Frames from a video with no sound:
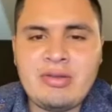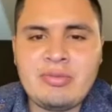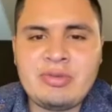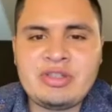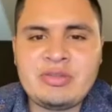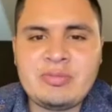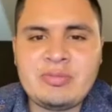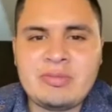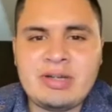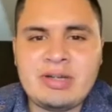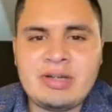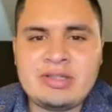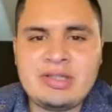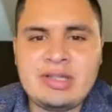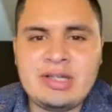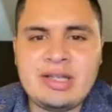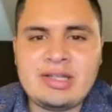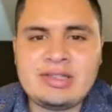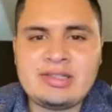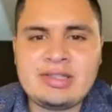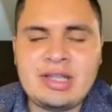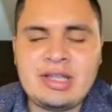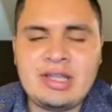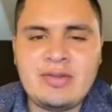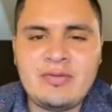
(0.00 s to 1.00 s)
Martinez.
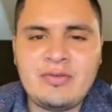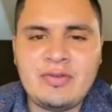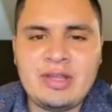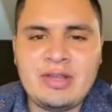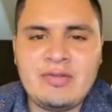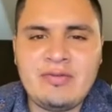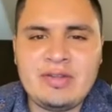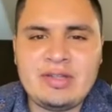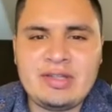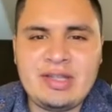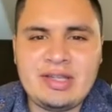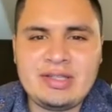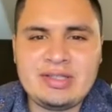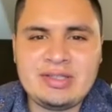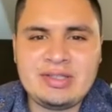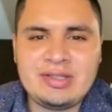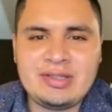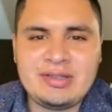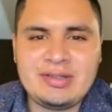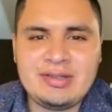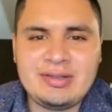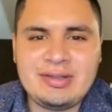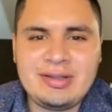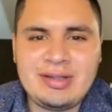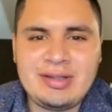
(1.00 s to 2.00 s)
Thank you for the invitation.
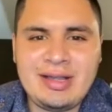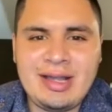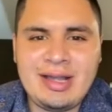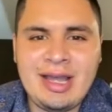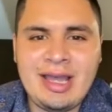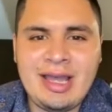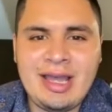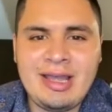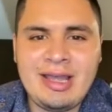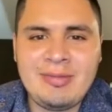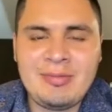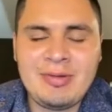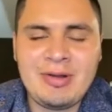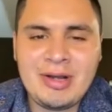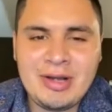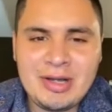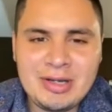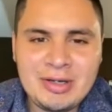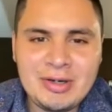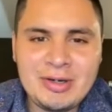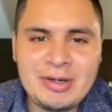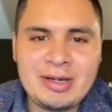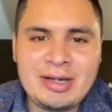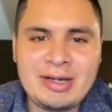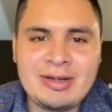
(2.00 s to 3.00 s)
I am
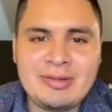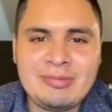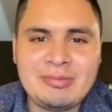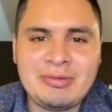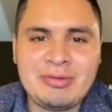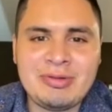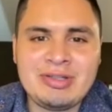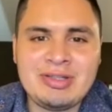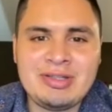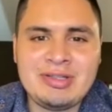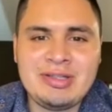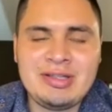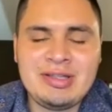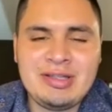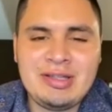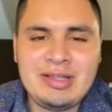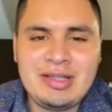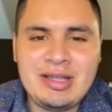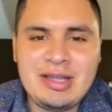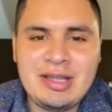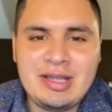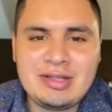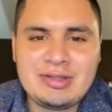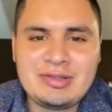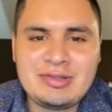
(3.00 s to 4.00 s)
honored and humbled
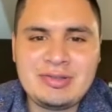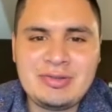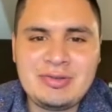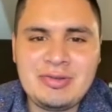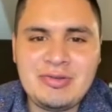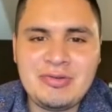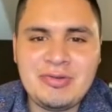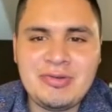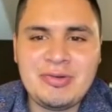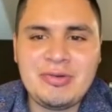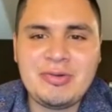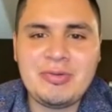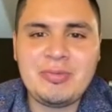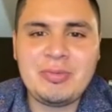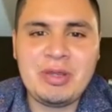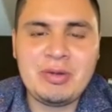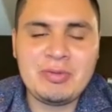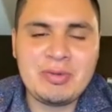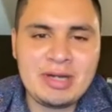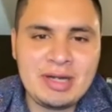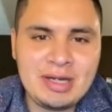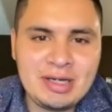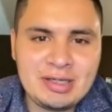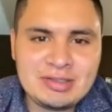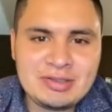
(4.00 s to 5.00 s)
to be
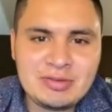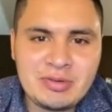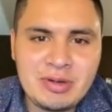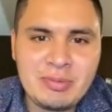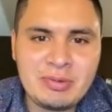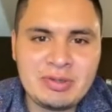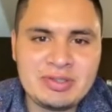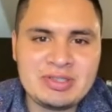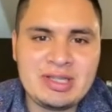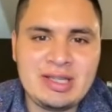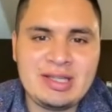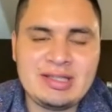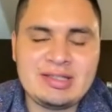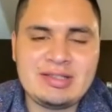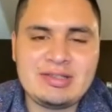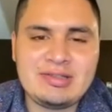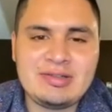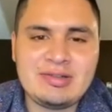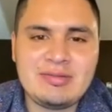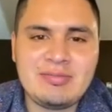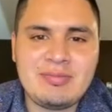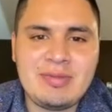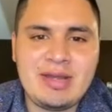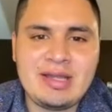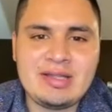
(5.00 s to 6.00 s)
running to represent
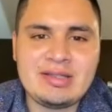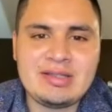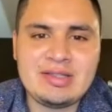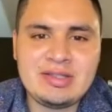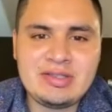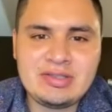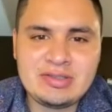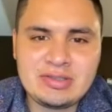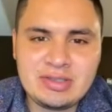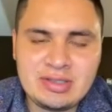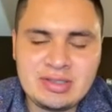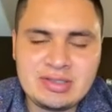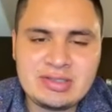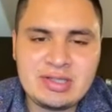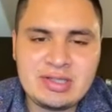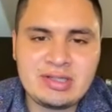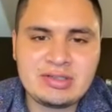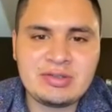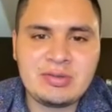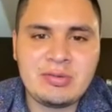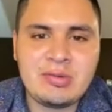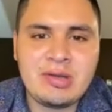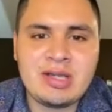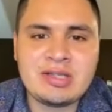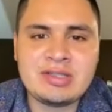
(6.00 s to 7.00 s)
my district in
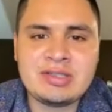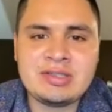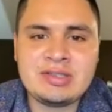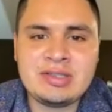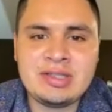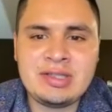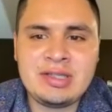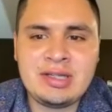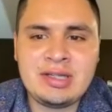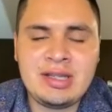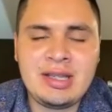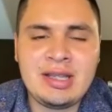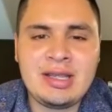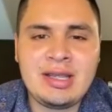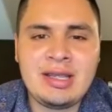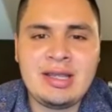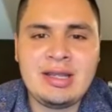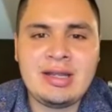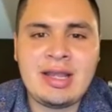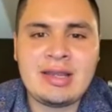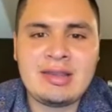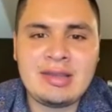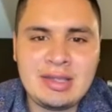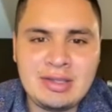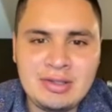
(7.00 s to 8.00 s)
Central Washington, and
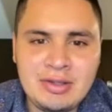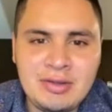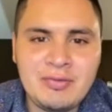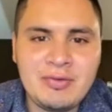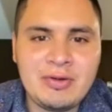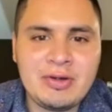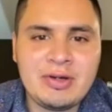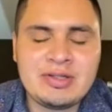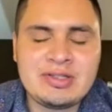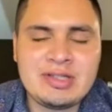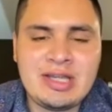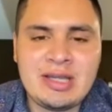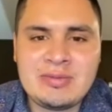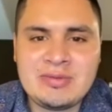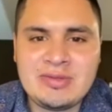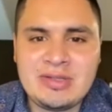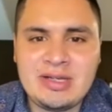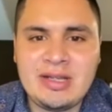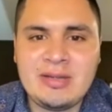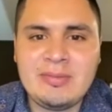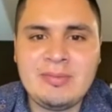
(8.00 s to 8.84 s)
I thank you for your time today.